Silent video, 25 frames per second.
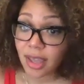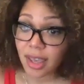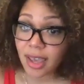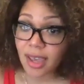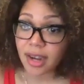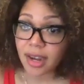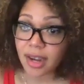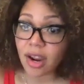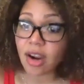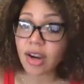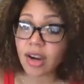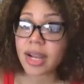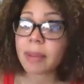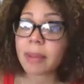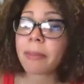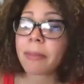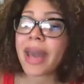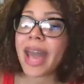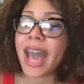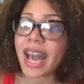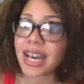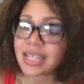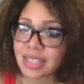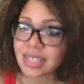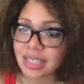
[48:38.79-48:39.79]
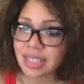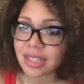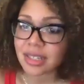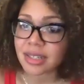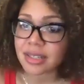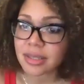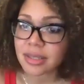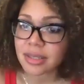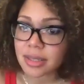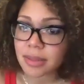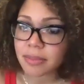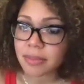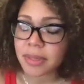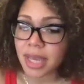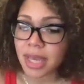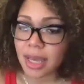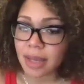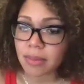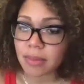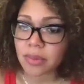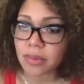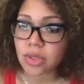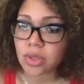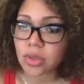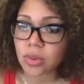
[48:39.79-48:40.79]
and our capacity to be
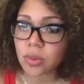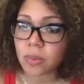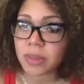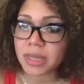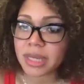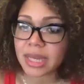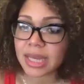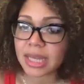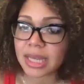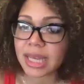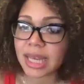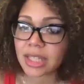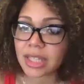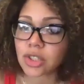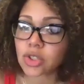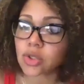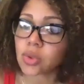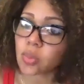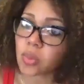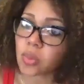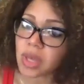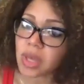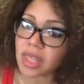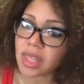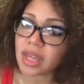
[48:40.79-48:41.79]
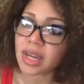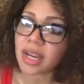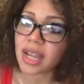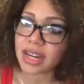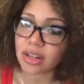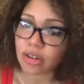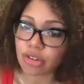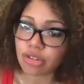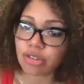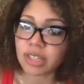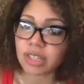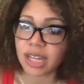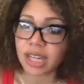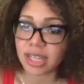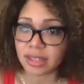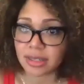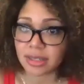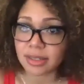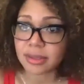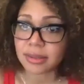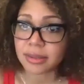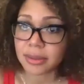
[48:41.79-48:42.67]
able to be engaged with it and create it.